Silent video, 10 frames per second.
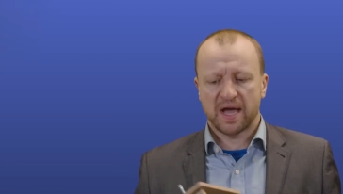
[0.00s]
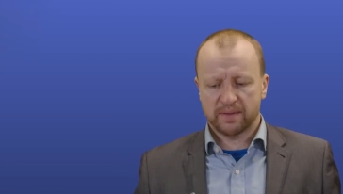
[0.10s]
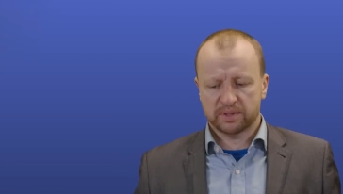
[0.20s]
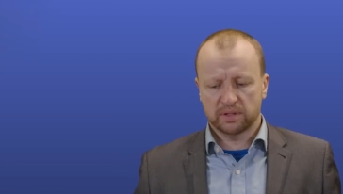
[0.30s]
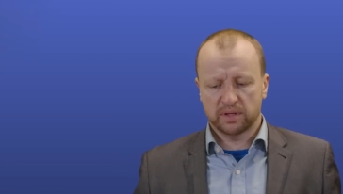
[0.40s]

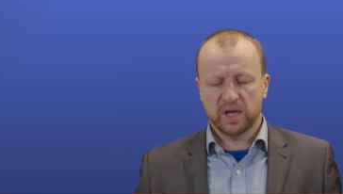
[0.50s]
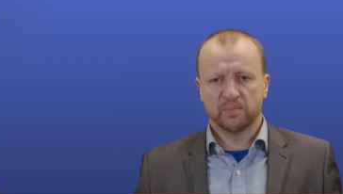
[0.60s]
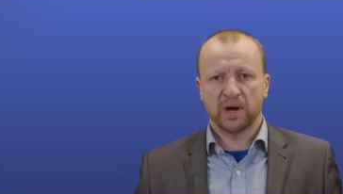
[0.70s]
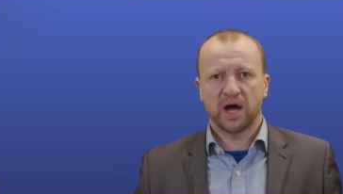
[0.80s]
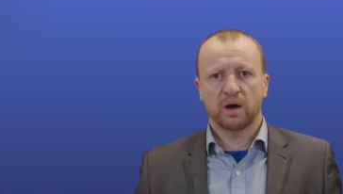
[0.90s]
absolutely
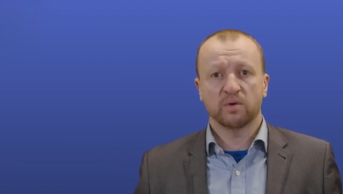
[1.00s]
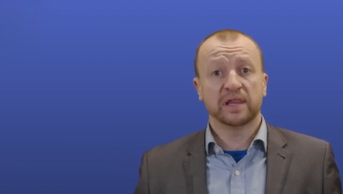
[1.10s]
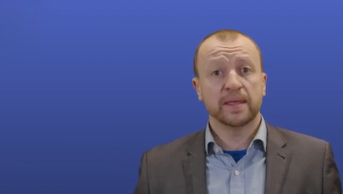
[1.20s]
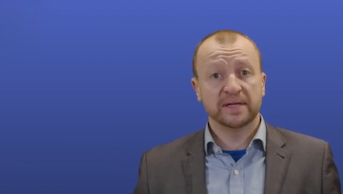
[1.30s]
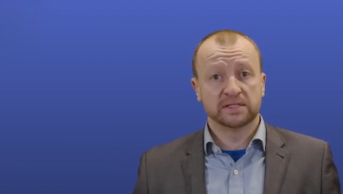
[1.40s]
apart with
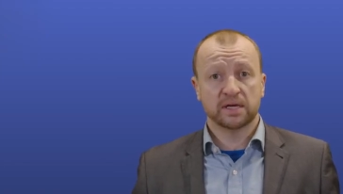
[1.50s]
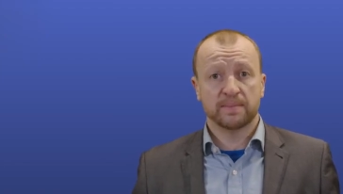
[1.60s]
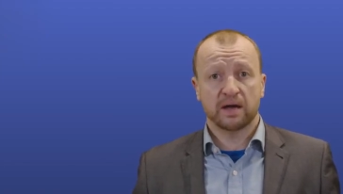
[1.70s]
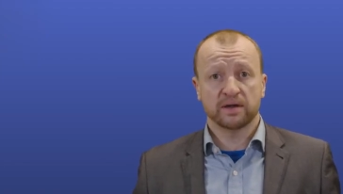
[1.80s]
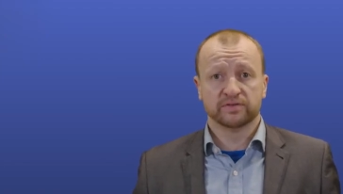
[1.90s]
limited
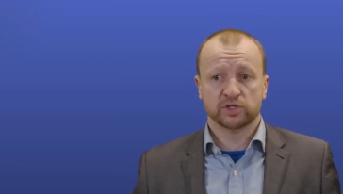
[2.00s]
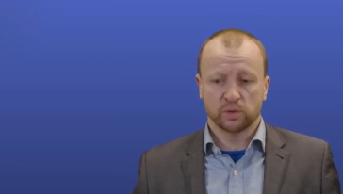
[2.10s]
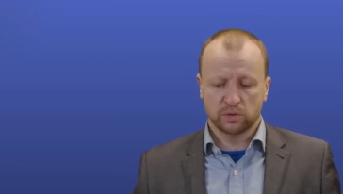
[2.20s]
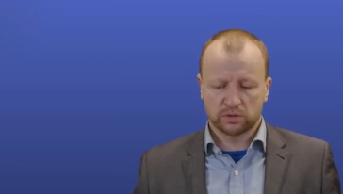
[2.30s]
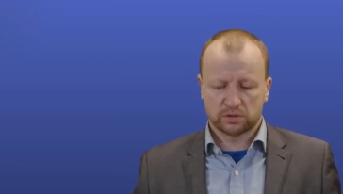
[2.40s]
amount of
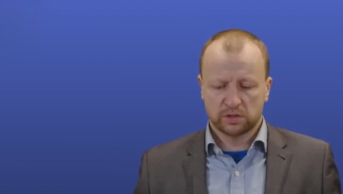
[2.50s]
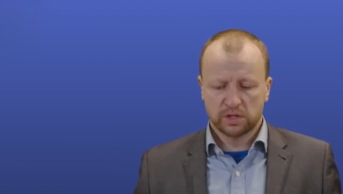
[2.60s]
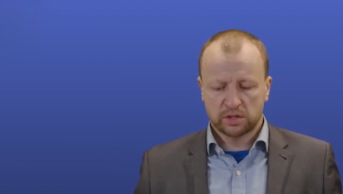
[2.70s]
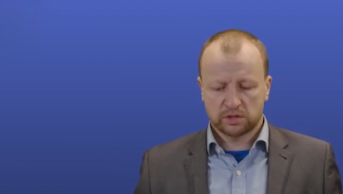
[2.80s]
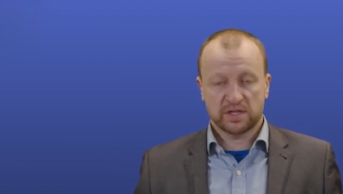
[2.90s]
tools.
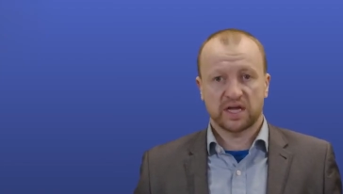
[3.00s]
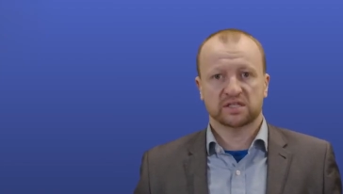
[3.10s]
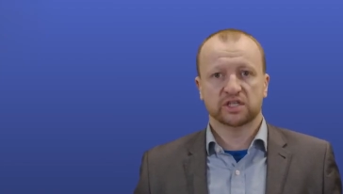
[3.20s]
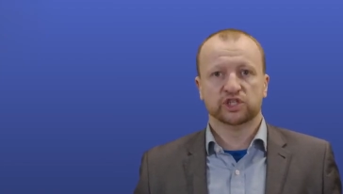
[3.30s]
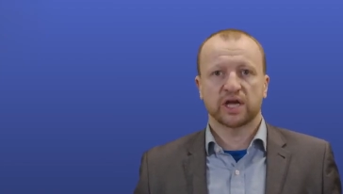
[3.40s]
So that's
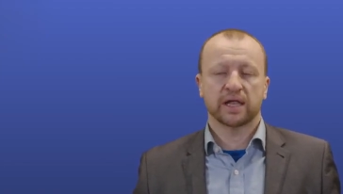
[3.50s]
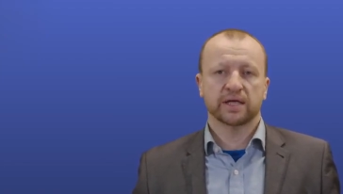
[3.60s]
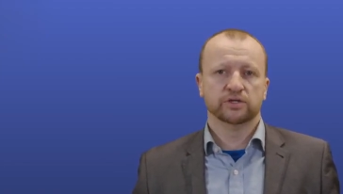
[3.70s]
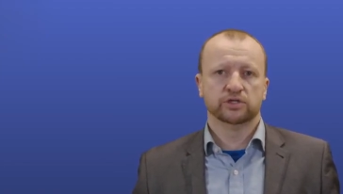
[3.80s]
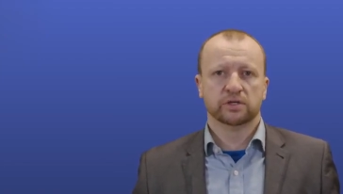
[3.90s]
the
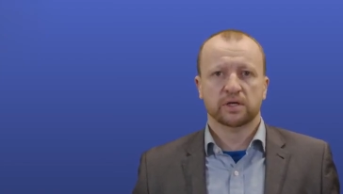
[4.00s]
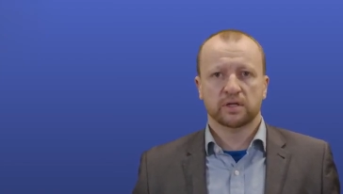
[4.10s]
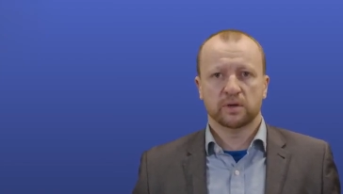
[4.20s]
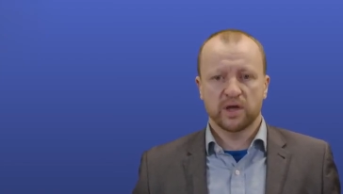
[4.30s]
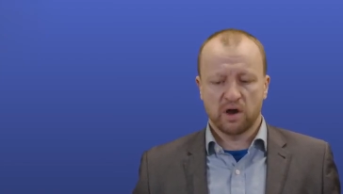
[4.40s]
challenge
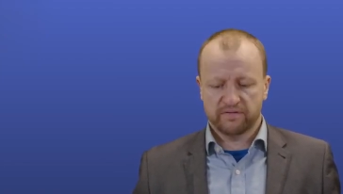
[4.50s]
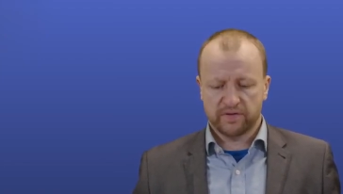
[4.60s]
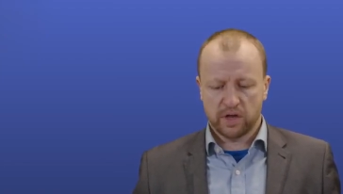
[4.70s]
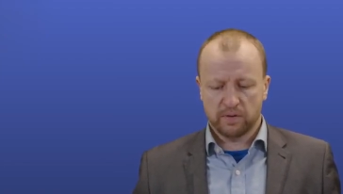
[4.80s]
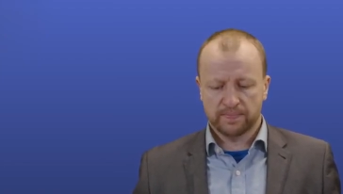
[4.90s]
that we offer
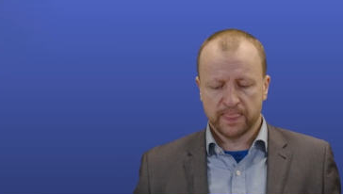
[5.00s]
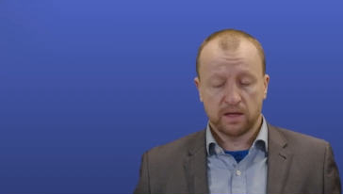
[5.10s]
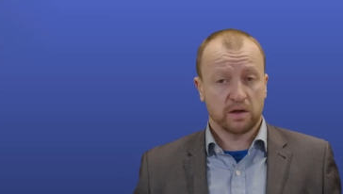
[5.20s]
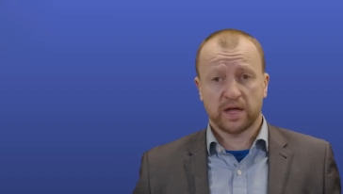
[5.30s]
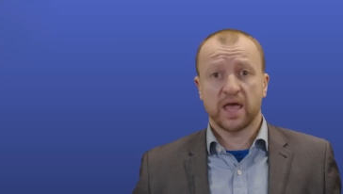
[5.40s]
you,
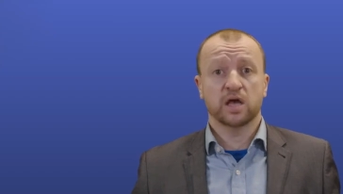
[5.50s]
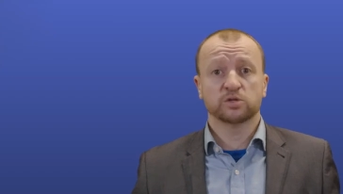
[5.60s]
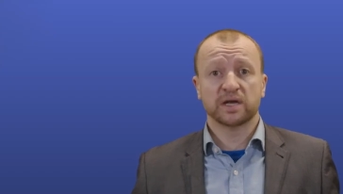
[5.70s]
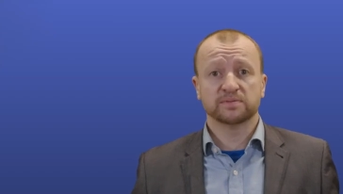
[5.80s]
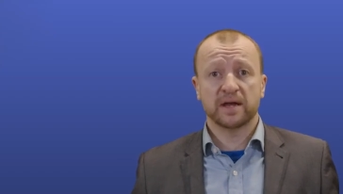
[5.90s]
okay? As
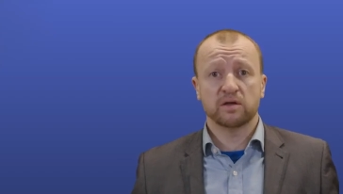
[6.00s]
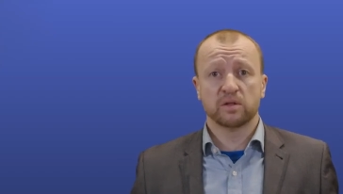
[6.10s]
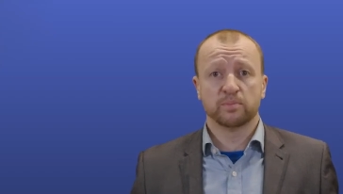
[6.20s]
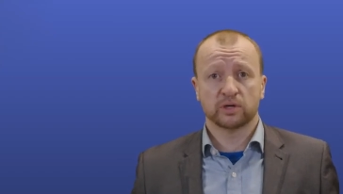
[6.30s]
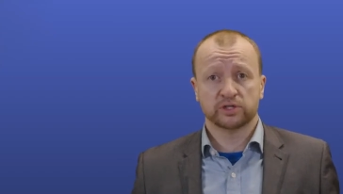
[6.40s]
well as many
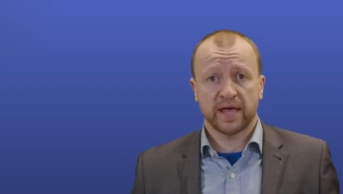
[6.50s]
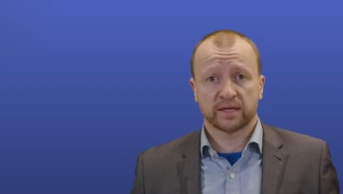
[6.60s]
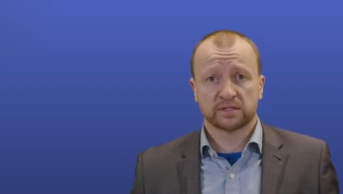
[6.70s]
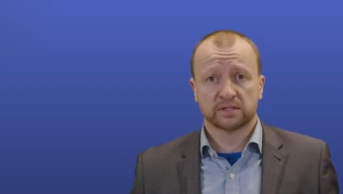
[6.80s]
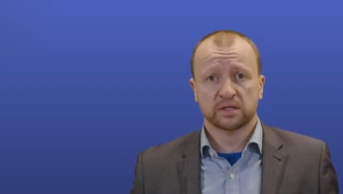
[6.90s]
other
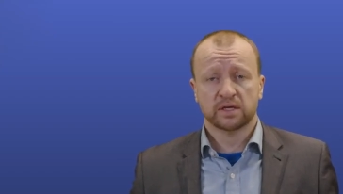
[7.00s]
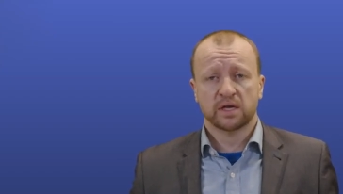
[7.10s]
projects.